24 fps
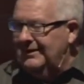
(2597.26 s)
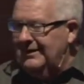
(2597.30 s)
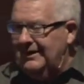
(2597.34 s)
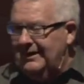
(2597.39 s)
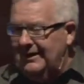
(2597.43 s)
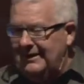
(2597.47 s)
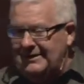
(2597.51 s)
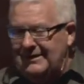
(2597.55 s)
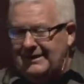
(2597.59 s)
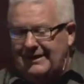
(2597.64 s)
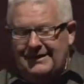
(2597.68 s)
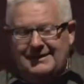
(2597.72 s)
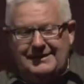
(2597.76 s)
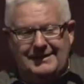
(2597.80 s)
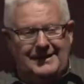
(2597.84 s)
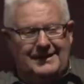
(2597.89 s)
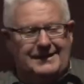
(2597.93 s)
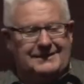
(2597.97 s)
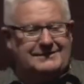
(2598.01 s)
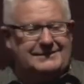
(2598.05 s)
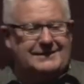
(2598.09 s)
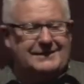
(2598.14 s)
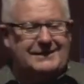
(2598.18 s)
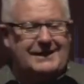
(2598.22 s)

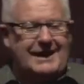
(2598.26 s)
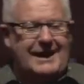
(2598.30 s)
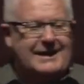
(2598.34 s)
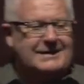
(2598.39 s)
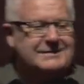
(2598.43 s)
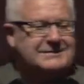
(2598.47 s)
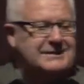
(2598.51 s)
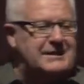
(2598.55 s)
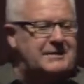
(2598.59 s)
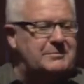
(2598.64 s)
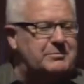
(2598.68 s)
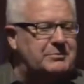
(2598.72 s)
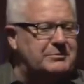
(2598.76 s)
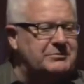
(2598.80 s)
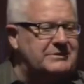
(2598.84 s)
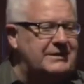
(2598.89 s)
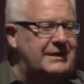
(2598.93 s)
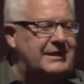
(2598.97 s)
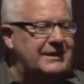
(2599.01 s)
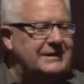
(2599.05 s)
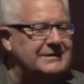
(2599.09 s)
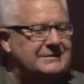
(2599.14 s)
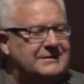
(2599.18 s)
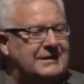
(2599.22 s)
And the last couple of
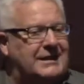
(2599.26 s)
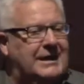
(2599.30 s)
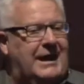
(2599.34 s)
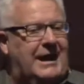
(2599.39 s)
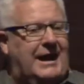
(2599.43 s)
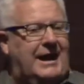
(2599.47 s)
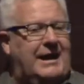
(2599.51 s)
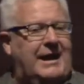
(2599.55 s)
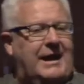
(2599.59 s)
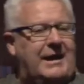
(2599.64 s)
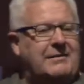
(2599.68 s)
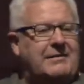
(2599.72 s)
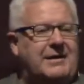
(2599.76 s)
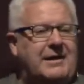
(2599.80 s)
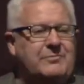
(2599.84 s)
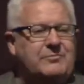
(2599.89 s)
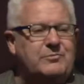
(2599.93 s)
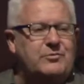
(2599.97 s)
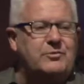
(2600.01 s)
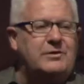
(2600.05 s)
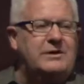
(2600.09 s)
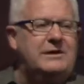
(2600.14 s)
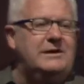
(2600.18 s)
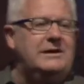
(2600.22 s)
days,
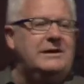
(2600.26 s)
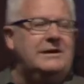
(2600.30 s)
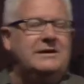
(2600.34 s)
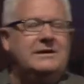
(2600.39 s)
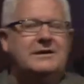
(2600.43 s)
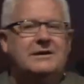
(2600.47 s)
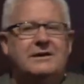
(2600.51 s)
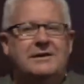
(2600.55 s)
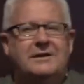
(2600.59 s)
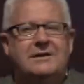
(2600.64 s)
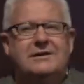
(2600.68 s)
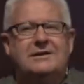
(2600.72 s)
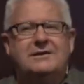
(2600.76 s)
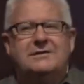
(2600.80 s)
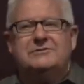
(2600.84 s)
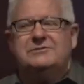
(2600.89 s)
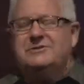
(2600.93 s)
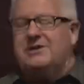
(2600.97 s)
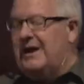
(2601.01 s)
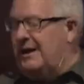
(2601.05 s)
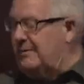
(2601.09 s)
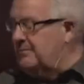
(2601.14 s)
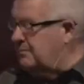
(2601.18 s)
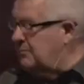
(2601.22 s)
I'm reading
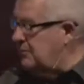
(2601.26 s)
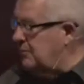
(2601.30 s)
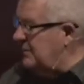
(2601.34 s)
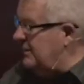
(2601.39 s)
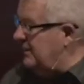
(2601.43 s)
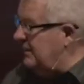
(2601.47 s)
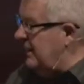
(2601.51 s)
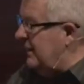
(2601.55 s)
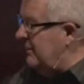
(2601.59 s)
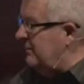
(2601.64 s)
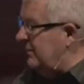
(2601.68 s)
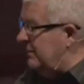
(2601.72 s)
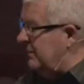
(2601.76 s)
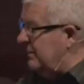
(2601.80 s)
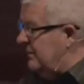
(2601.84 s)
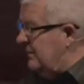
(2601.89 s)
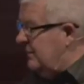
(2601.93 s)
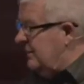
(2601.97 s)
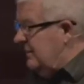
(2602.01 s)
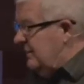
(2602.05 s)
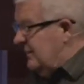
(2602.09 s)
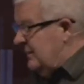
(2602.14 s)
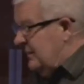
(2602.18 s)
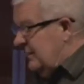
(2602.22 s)
chapter 11.
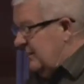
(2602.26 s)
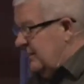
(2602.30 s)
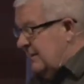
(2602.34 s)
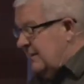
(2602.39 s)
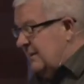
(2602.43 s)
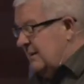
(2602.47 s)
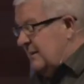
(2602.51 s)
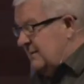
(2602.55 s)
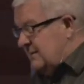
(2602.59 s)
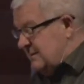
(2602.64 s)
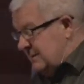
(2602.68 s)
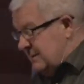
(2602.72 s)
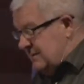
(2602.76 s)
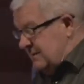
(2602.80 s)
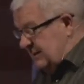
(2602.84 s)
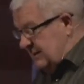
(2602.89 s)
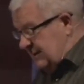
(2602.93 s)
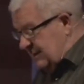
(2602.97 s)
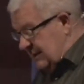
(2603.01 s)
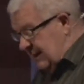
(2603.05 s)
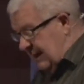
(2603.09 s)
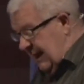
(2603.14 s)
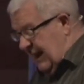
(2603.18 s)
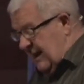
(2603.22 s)
Listen to
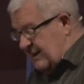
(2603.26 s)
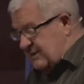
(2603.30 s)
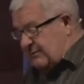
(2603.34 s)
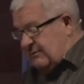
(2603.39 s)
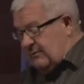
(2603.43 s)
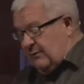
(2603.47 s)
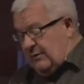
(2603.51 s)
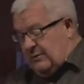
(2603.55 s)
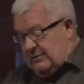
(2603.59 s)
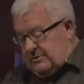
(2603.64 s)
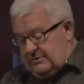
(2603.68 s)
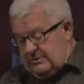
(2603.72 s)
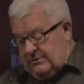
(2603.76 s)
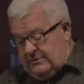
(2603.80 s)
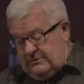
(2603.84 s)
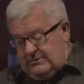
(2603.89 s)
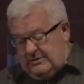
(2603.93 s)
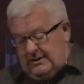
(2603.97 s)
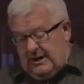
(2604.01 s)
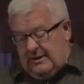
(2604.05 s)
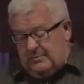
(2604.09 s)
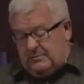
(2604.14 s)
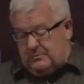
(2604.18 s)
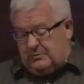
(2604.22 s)
the last verse of
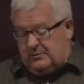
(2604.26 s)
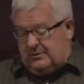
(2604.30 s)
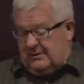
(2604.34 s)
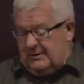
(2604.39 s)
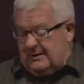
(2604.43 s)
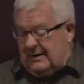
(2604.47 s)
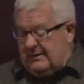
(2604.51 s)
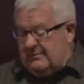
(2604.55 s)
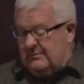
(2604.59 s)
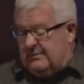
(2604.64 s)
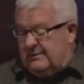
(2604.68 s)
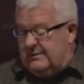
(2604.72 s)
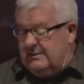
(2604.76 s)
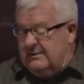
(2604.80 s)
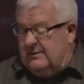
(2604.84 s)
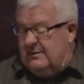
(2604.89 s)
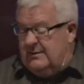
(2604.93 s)
chapter 11.